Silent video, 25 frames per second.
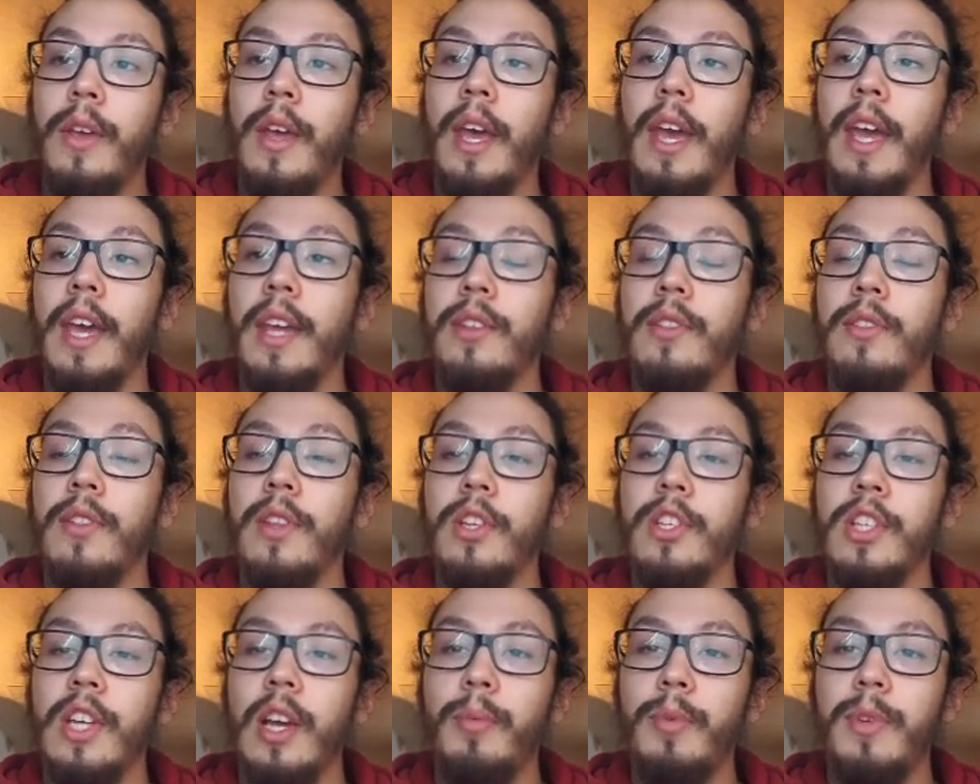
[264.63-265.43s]
and the
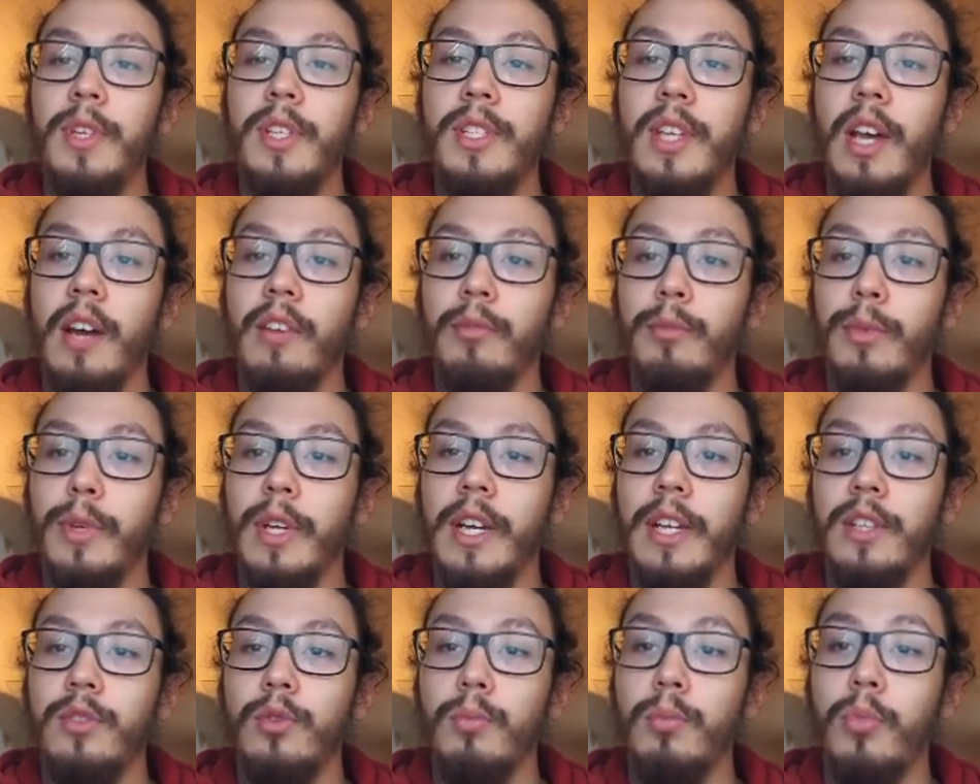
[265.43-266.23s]
Japanese government
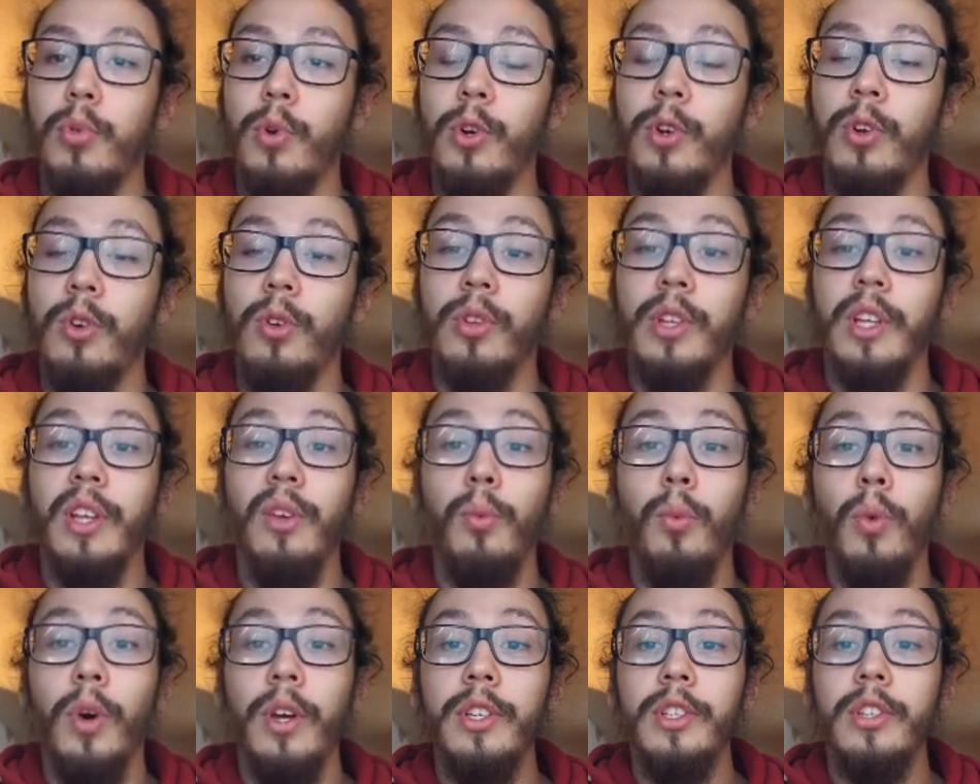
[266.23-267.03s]
has reported only
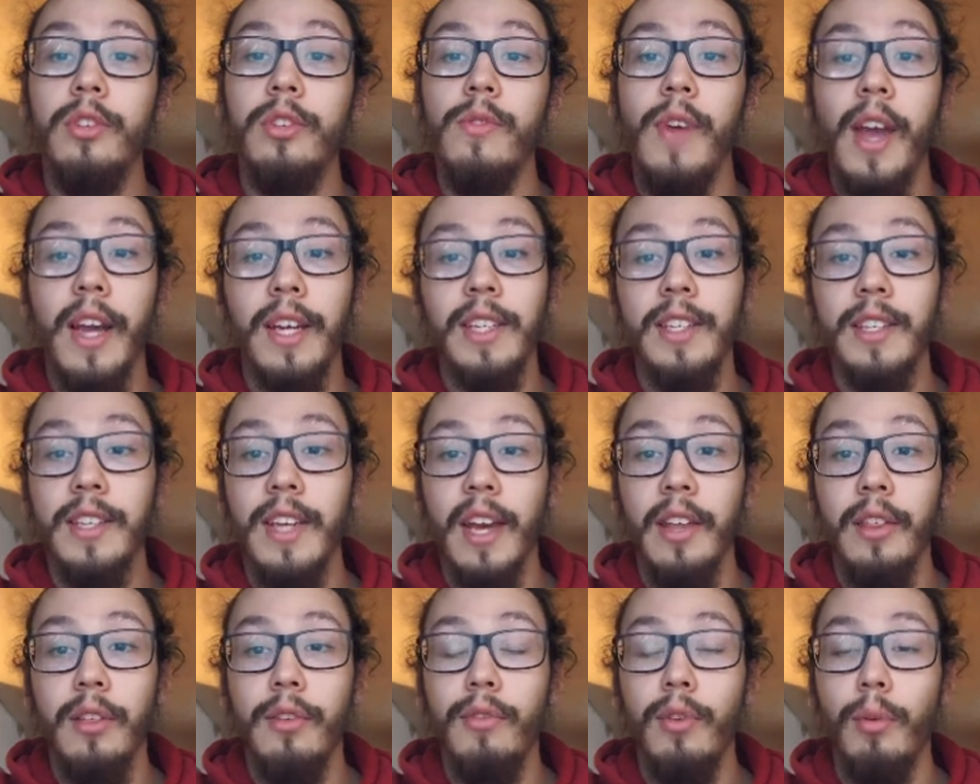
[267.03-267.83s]
1 direct
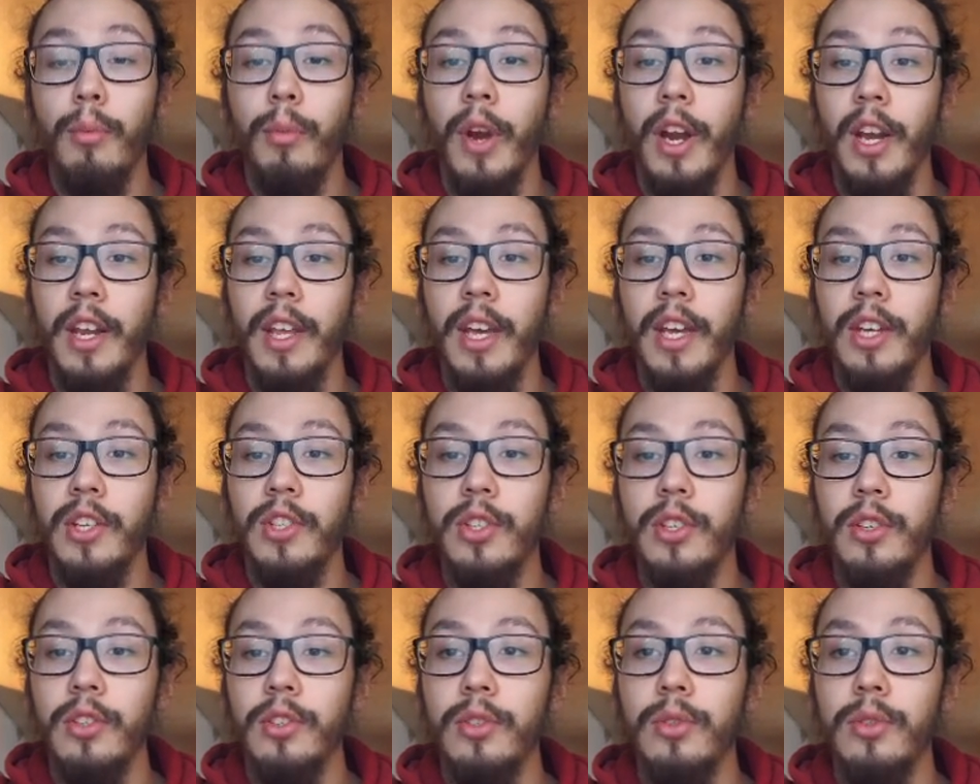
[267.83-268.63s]
death from
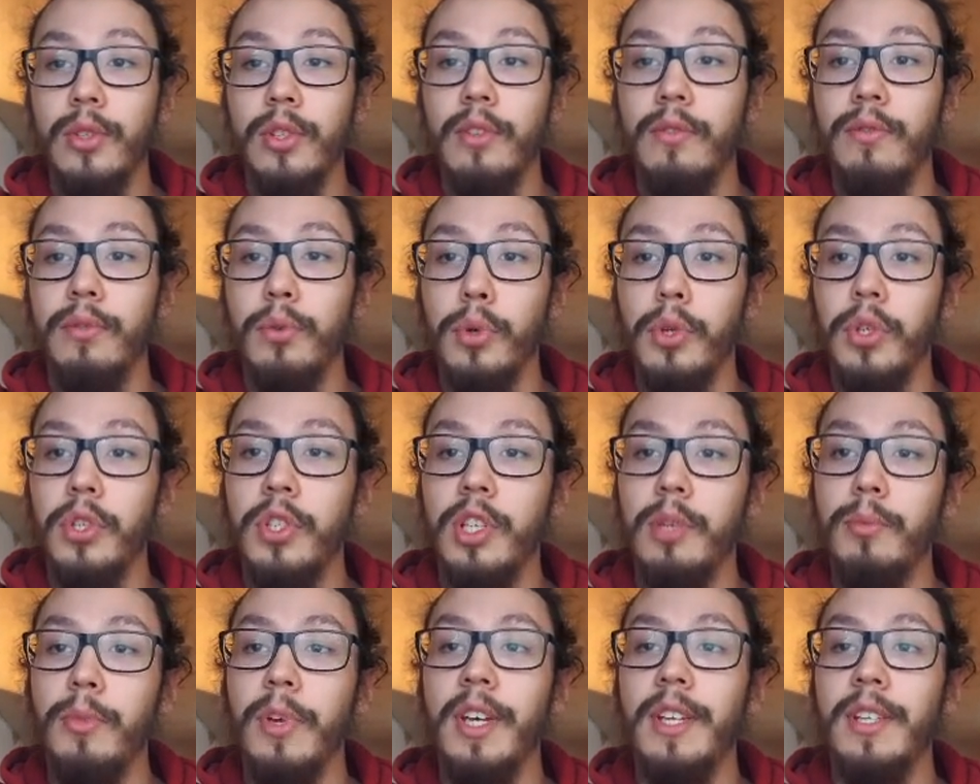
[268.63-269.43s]
radiation due to the
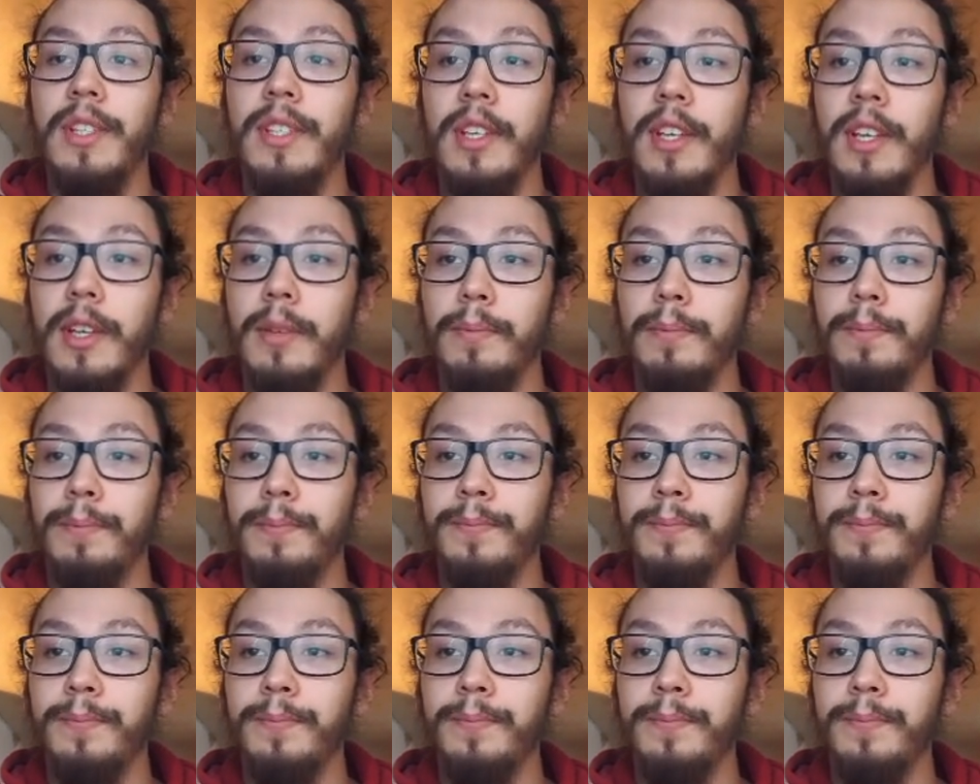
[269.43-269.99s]
Fukushima incident.